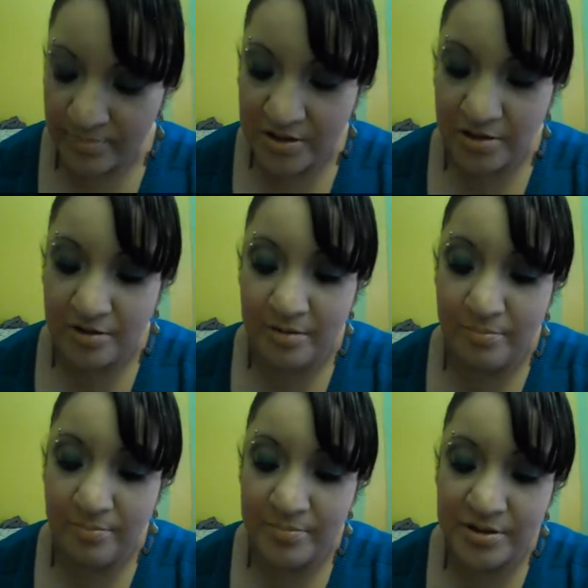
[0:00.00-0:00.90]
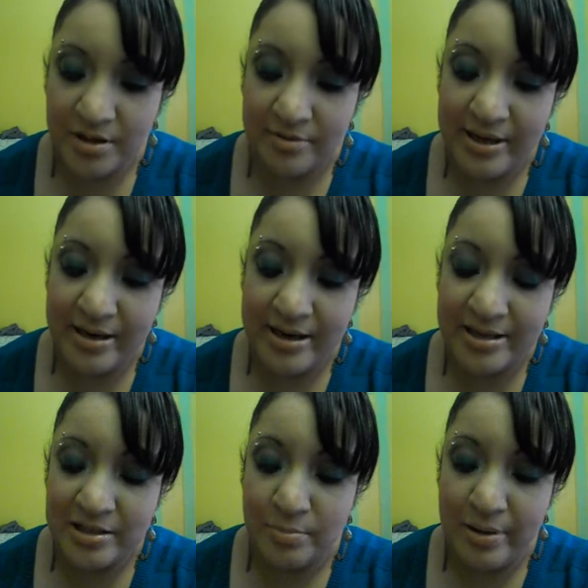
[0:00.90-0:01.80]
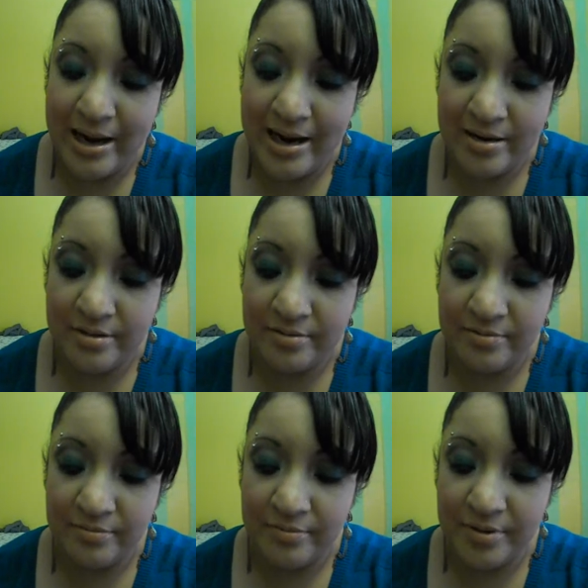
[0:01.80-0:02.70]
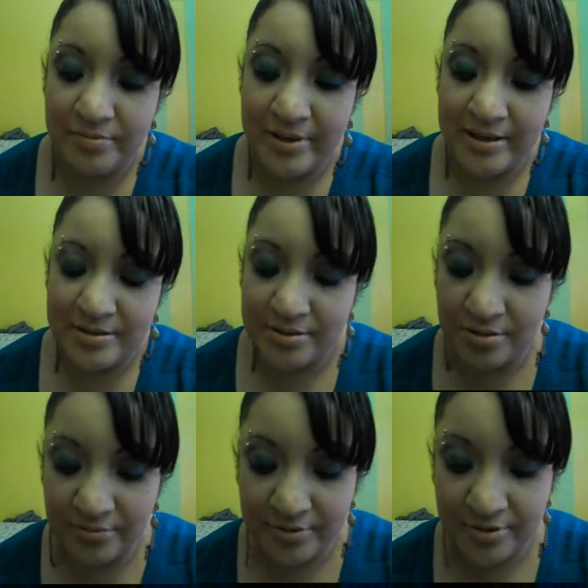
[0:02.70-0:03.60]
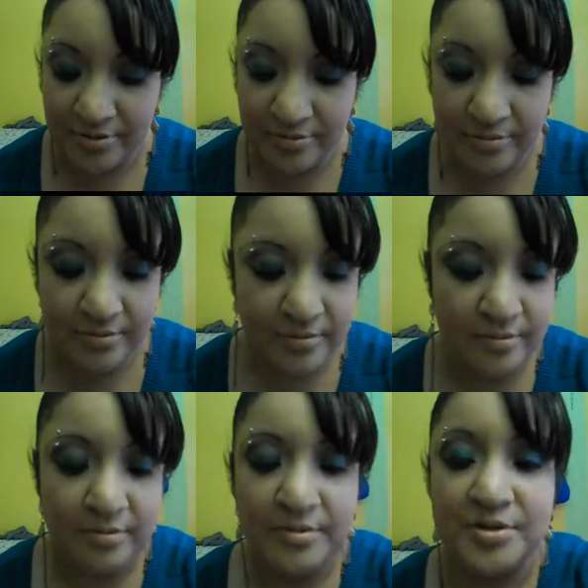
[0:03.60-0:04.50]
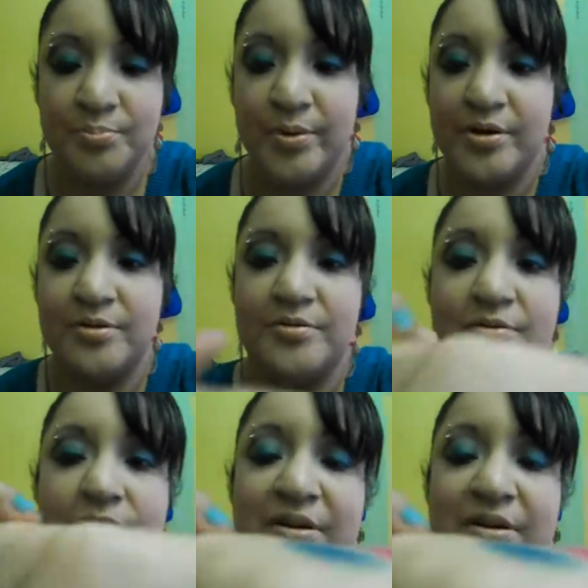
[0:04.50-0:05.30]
So the Starry Night, it's black with like silver sparkles